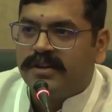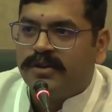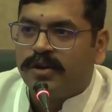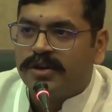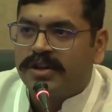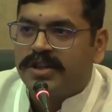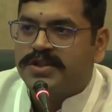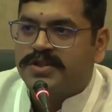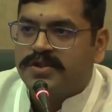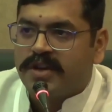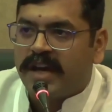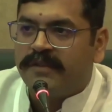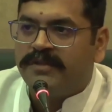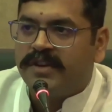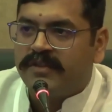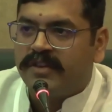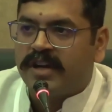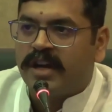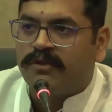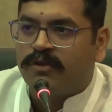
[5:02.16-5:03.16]
to
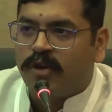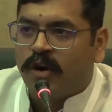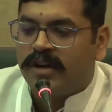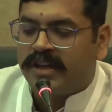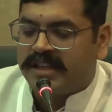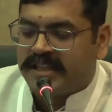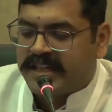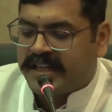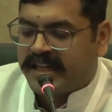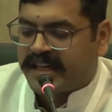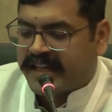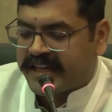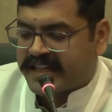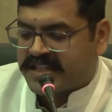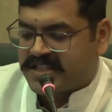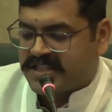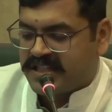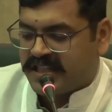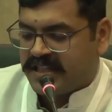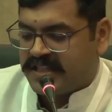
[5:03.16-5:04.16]
everyone involved in the data
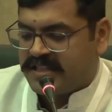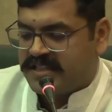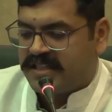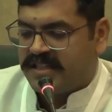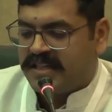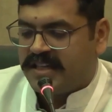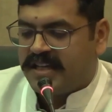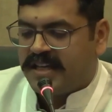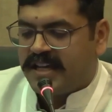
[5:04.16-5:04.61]
exchange,